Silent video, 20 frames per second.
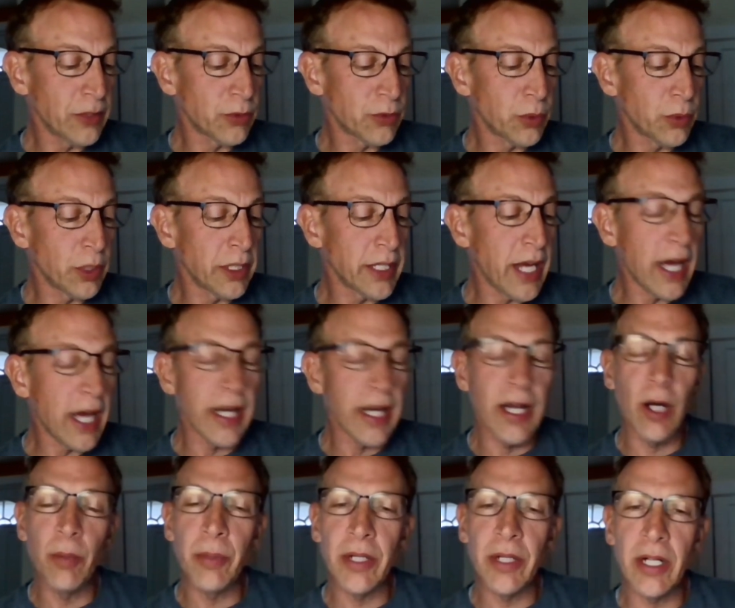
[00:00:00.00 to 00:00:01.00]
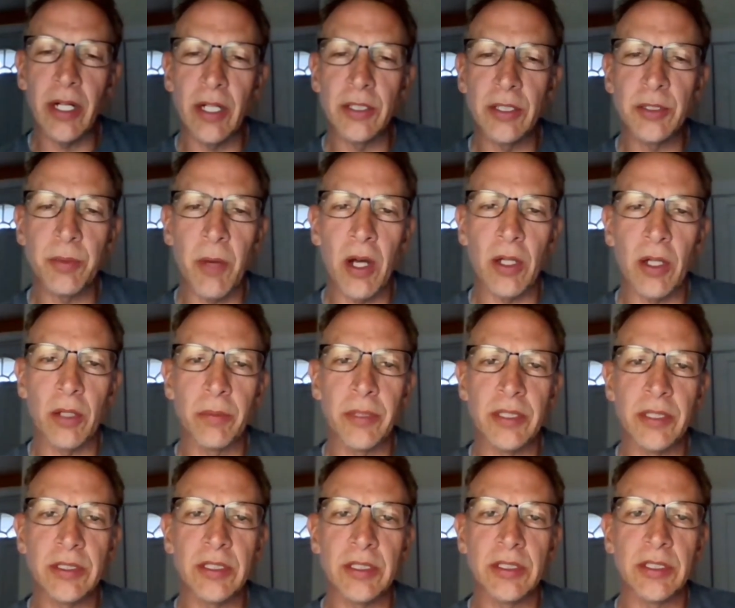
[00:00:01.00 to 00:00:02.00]
it's really not helping our smaller
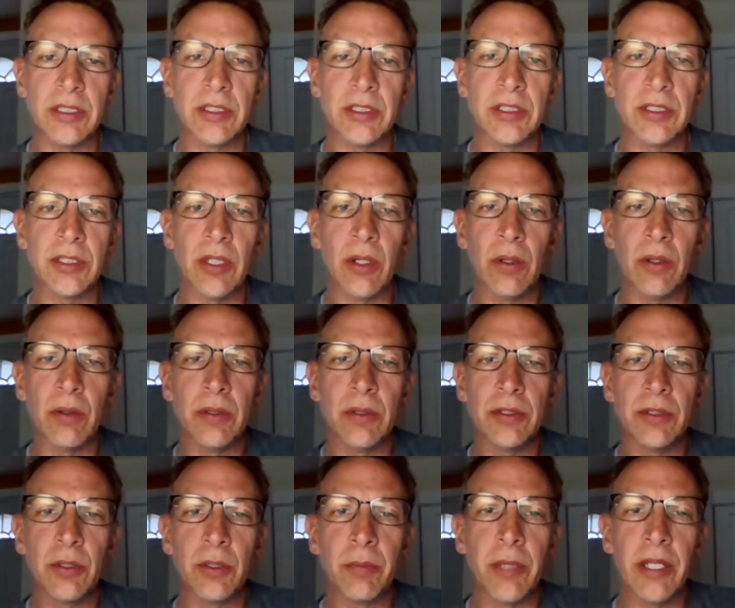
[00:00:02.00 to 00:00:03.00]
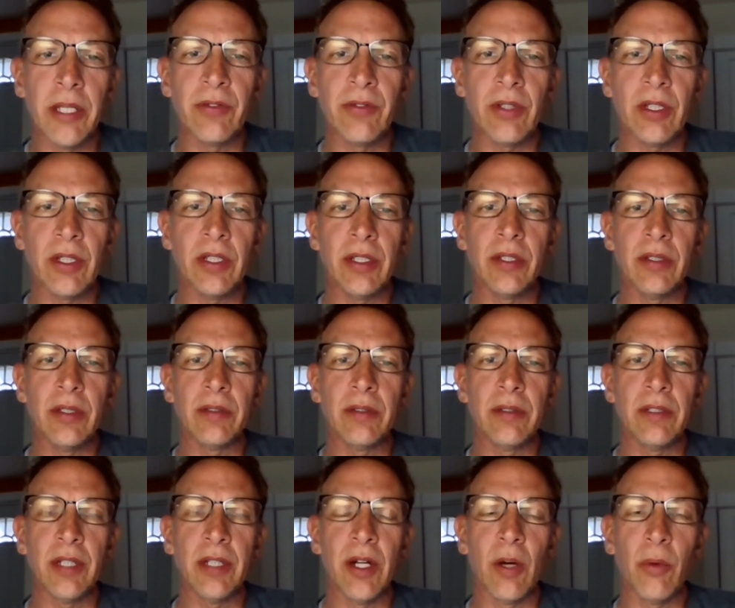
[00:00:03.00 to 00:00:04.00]
businesses so so
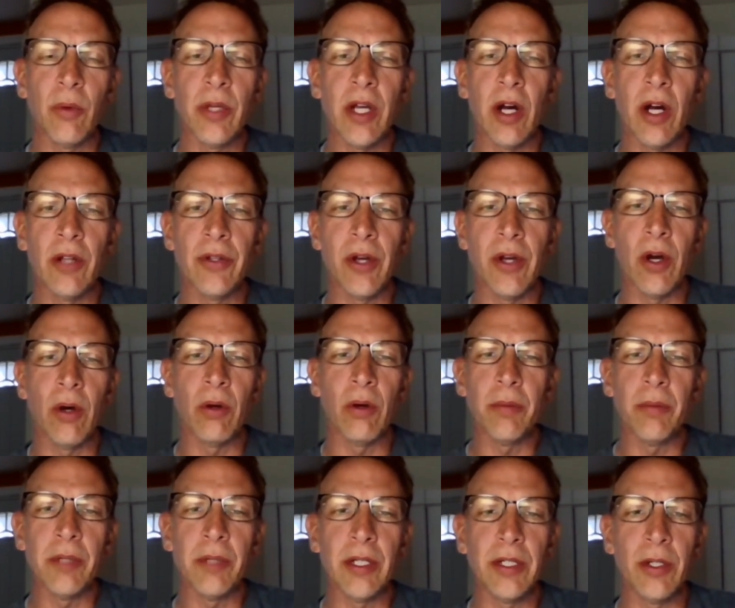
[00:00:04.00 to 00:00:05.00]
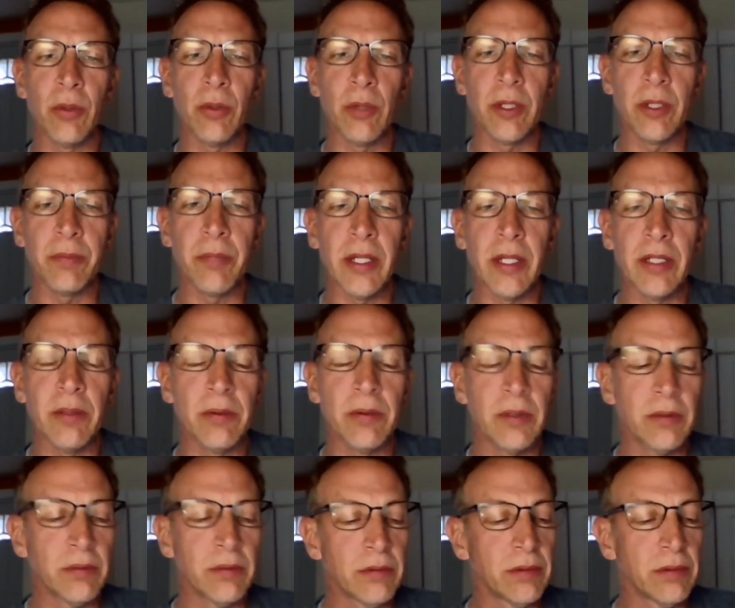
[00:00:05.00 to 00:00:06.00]
basically you know we all know i mean you're with me
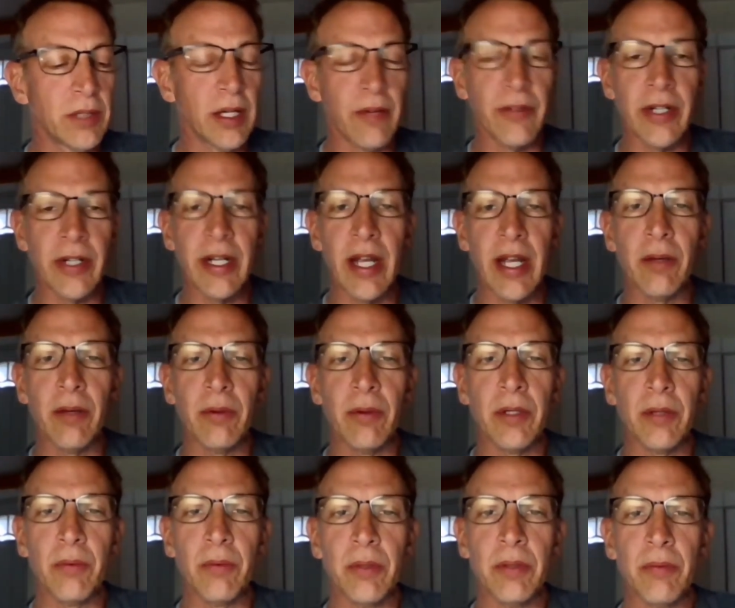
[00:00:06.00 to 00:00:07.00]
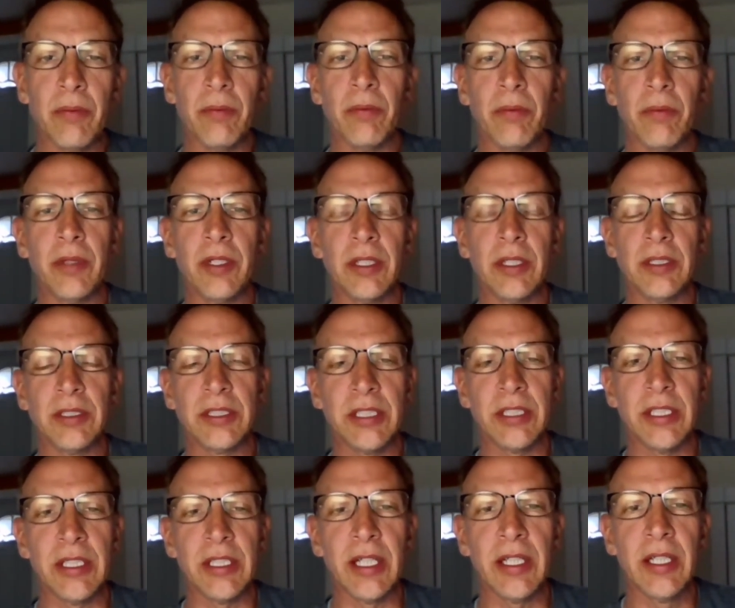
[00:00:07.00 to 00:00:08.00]
every day we, we you can
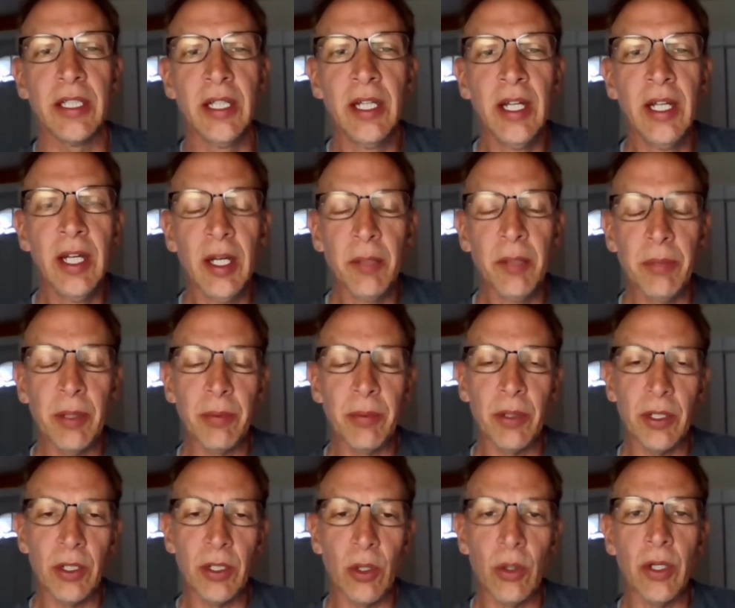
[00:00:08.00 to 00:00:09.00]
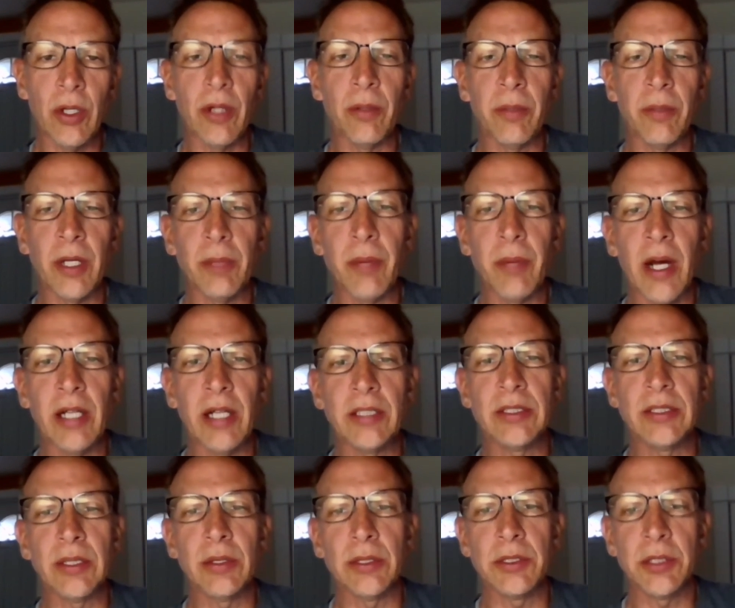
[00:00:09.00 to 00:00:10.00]
see that people are going to the big
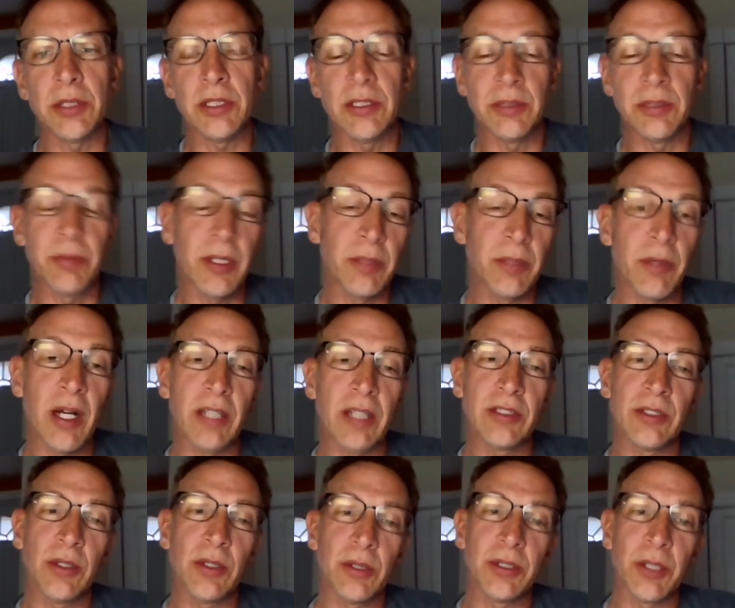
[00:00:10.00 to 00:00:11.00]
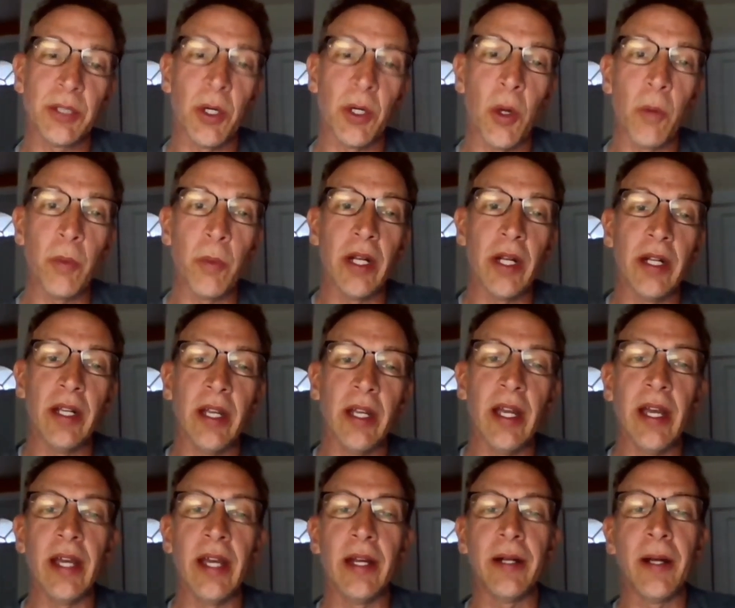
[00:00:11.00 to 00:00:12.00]
box stores because big box stores are open
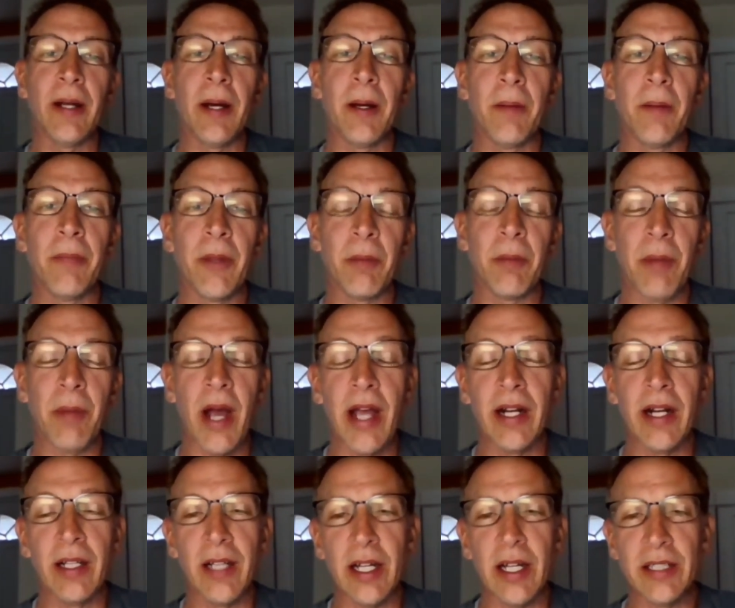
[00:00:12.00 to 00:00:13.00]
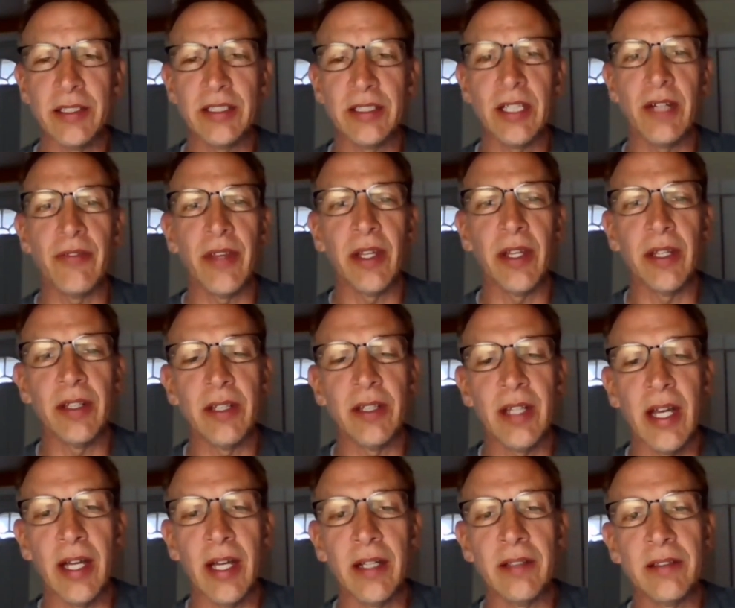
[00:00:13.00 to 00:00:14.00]
and um, they're buying a lot of stuff that
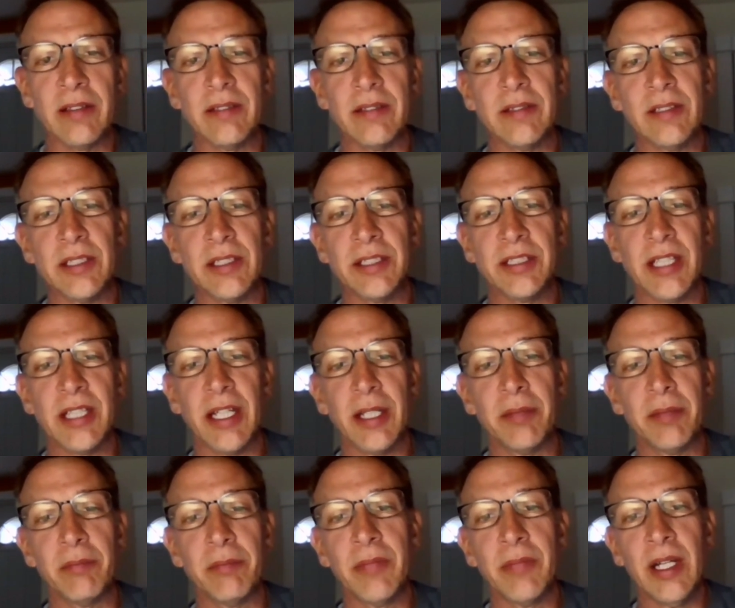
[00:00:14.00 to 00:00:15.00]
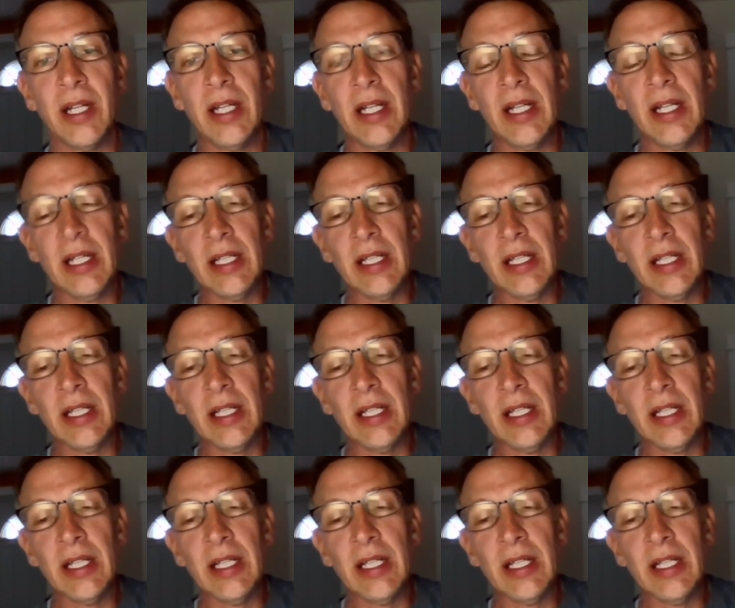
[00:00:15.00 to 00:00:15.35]
that the same